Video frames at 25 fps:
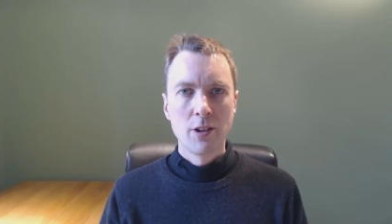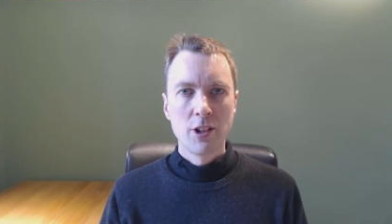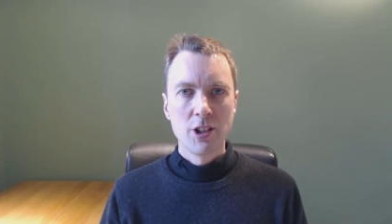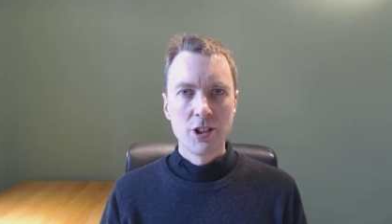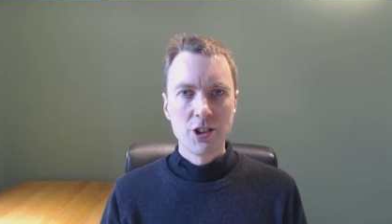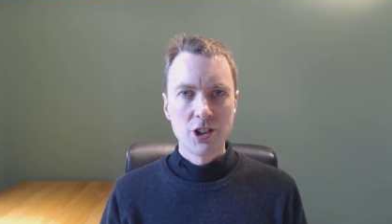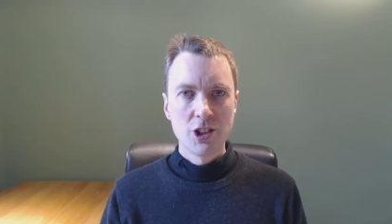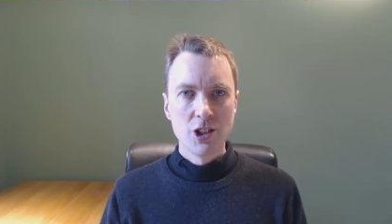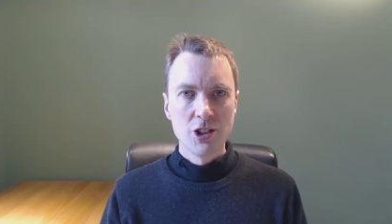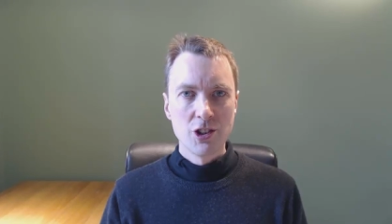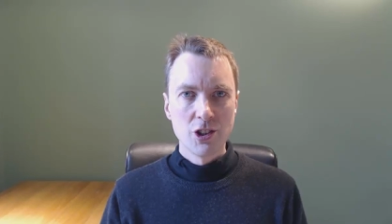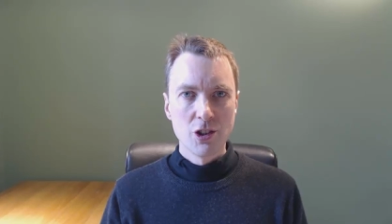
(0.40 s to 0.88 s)

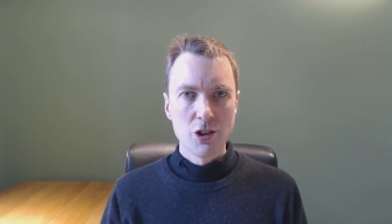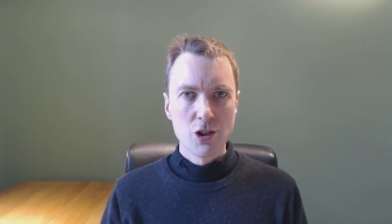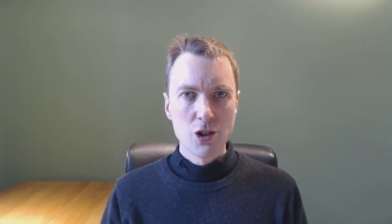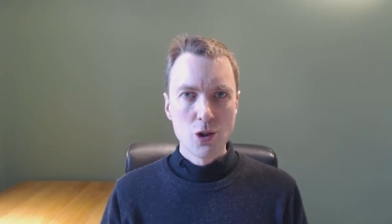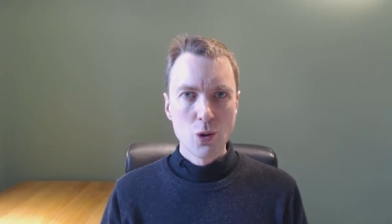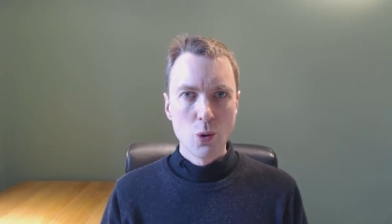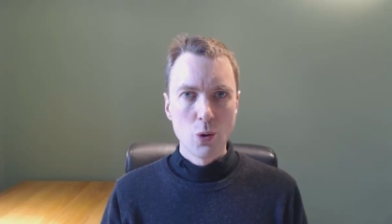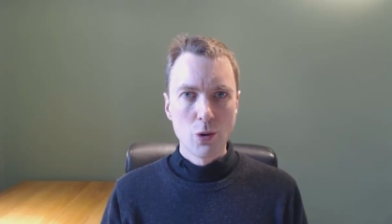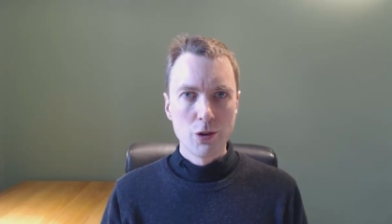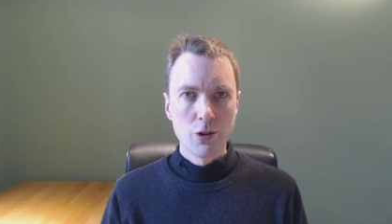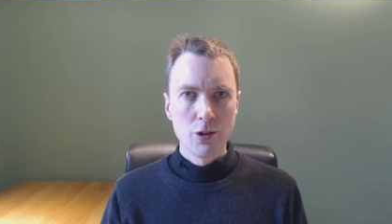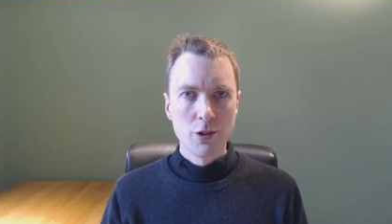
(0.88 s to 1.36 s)
This is a
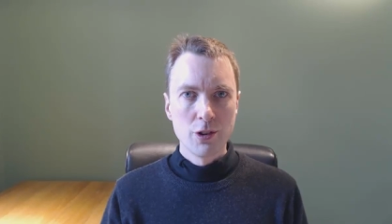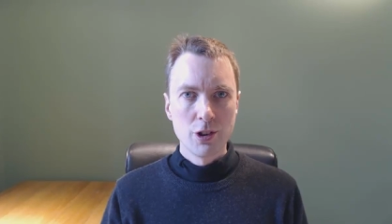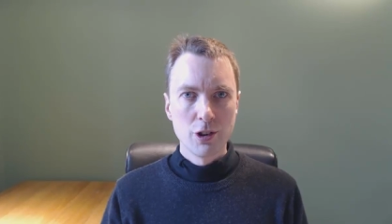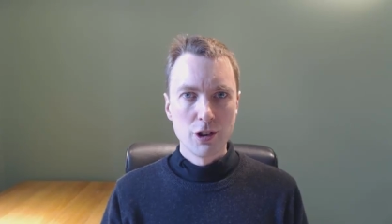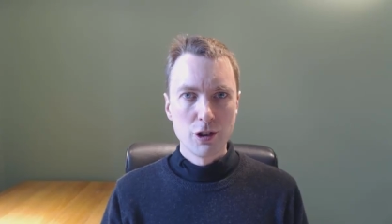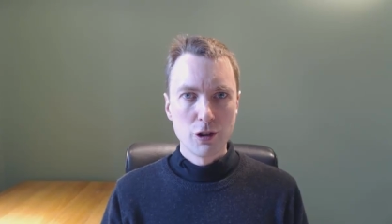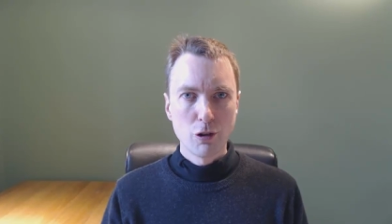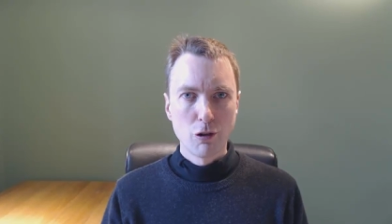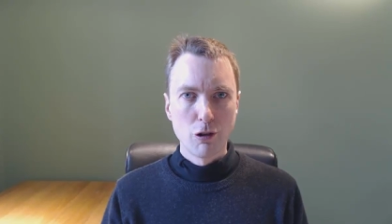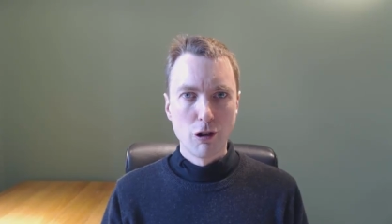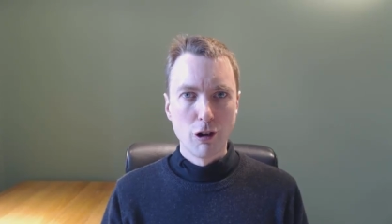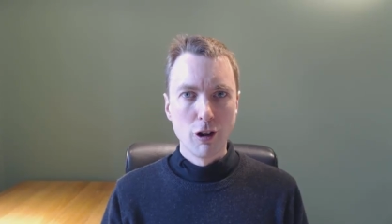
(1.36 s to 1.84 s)
short
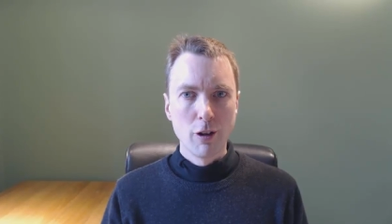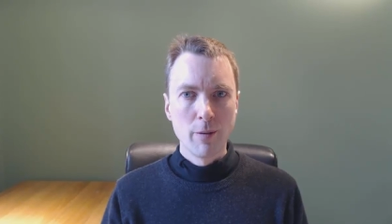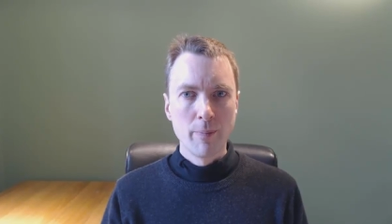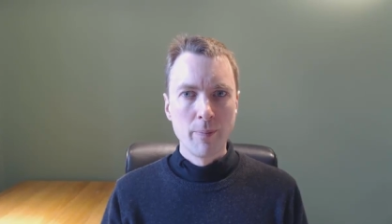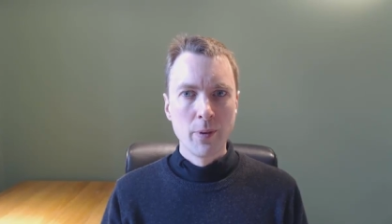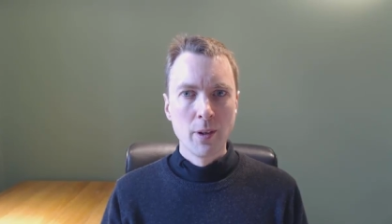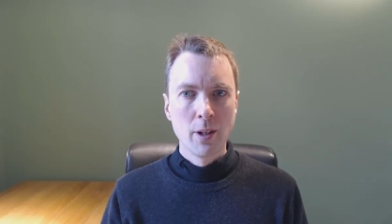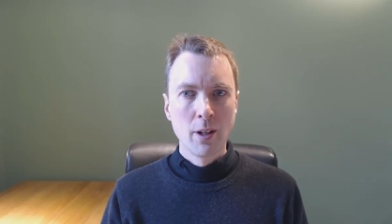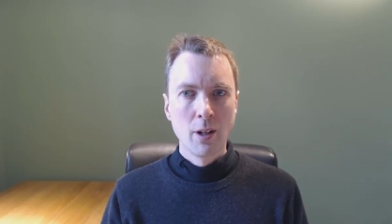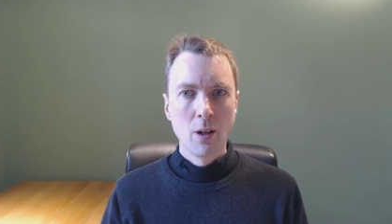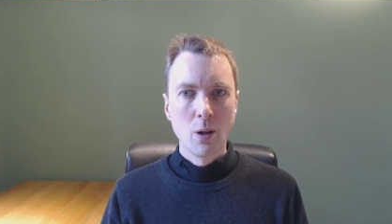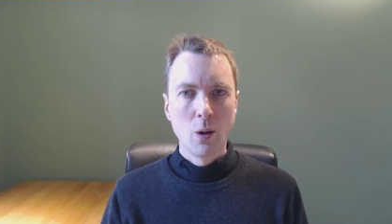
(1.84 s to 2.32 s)
tutorial
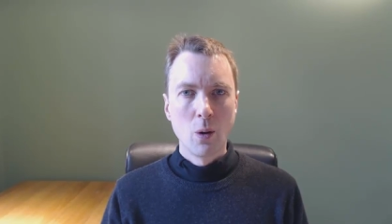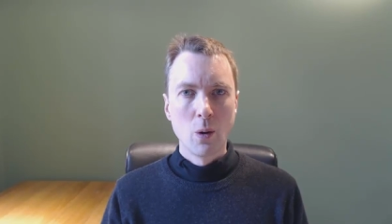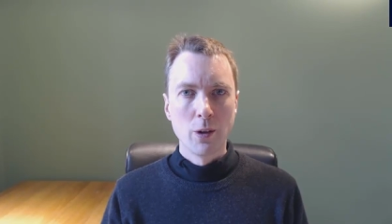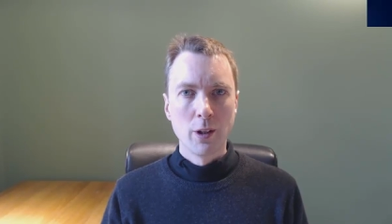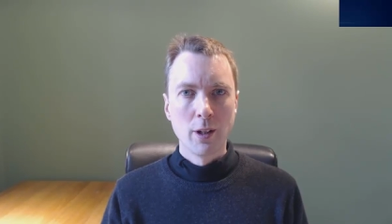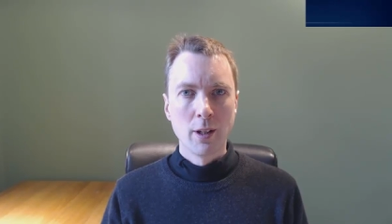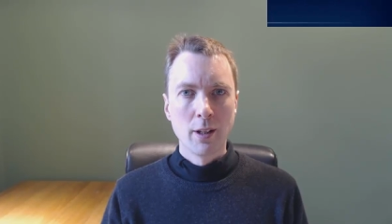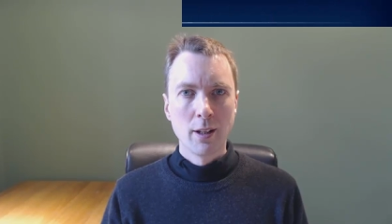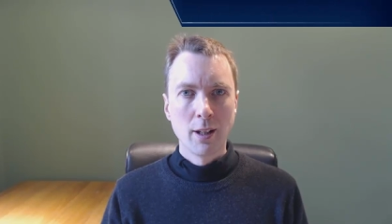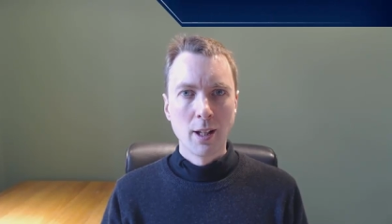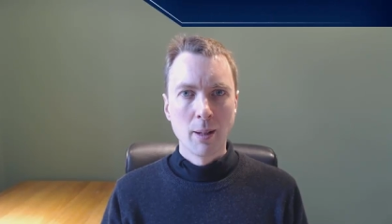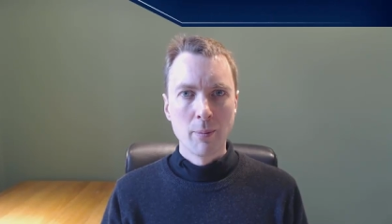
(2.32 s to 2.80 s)

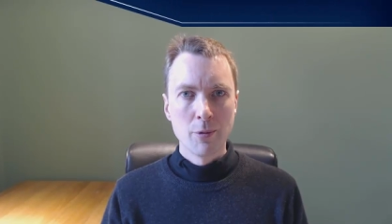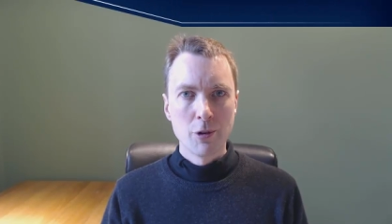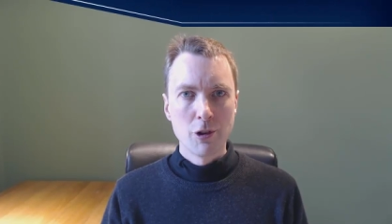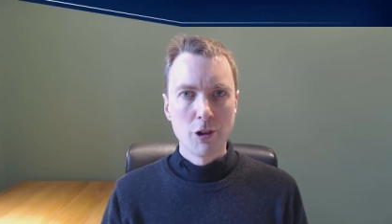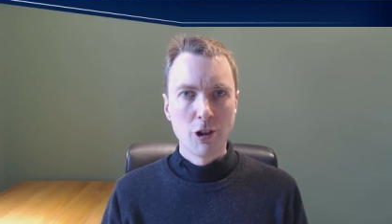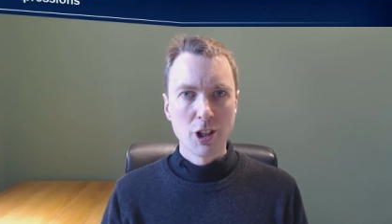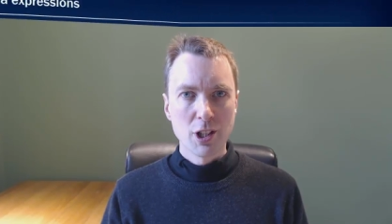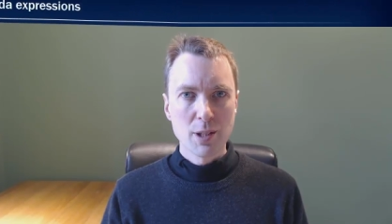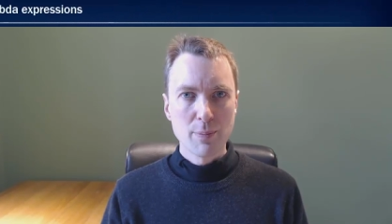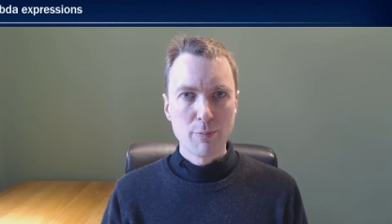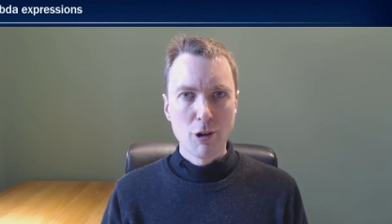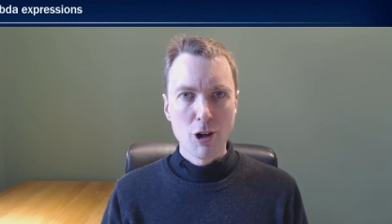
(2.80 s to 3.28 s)
on
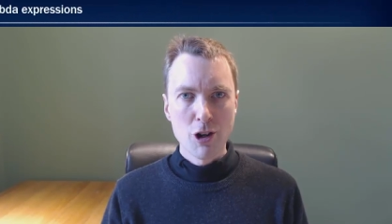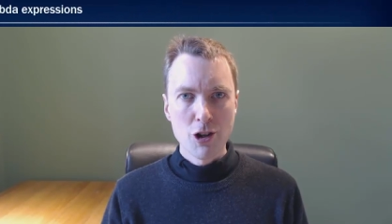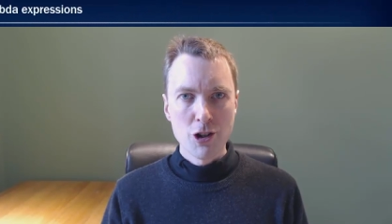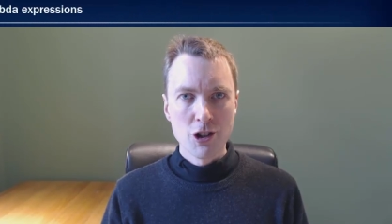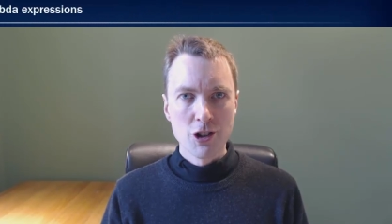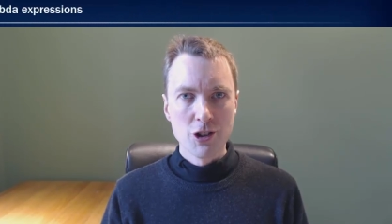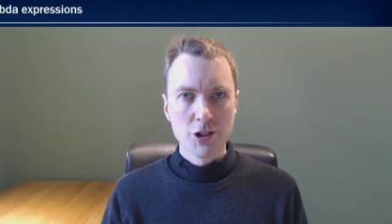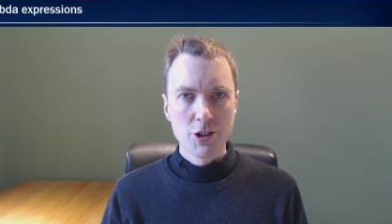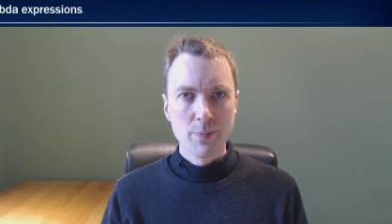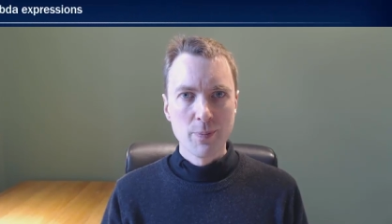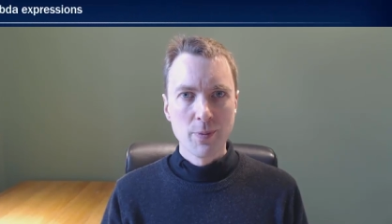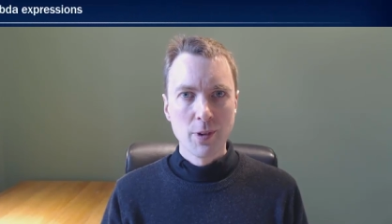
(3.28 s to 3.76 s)
lambda
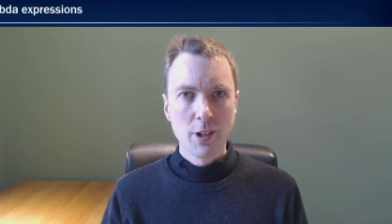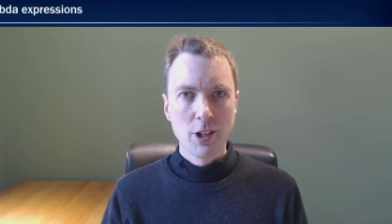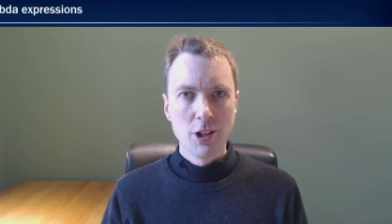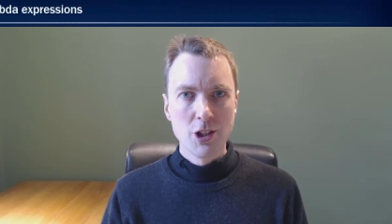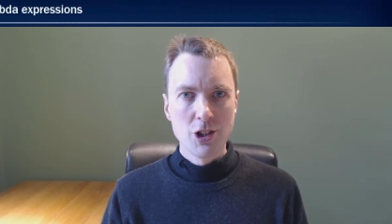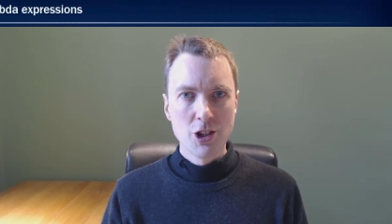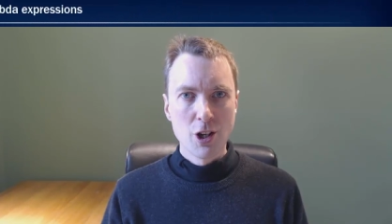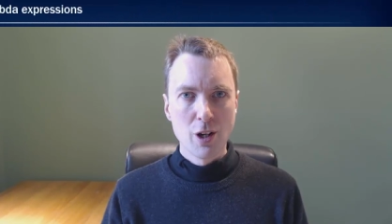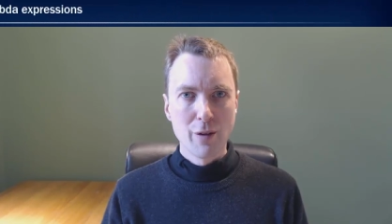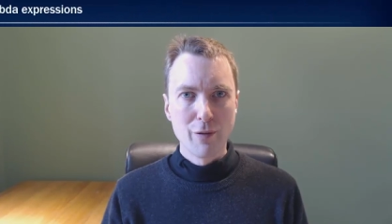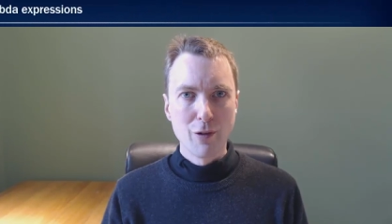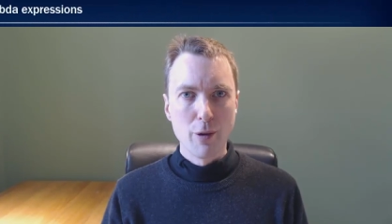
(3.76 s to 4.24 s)
expressions in
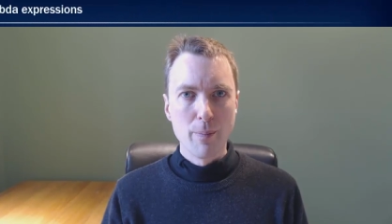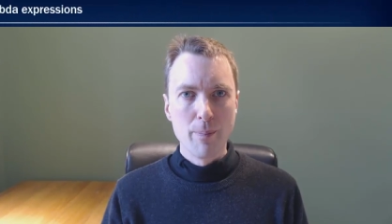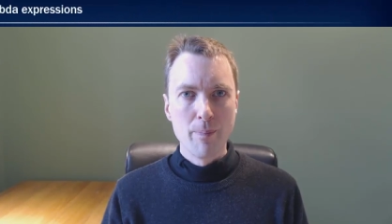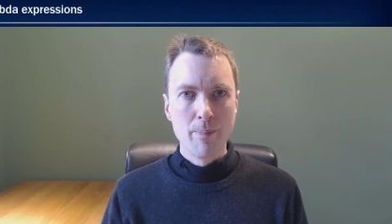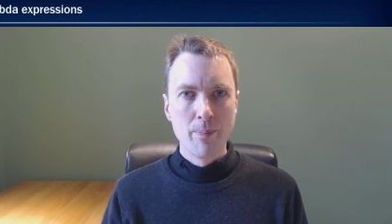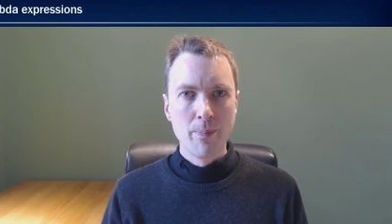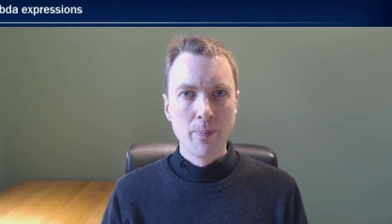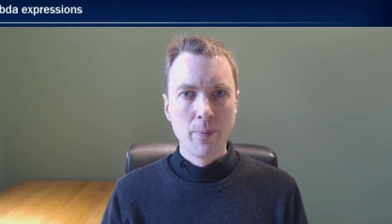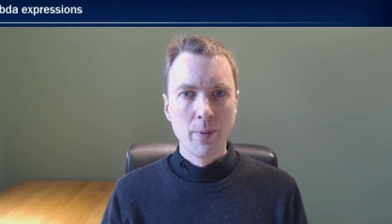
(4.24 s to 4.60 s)
Java.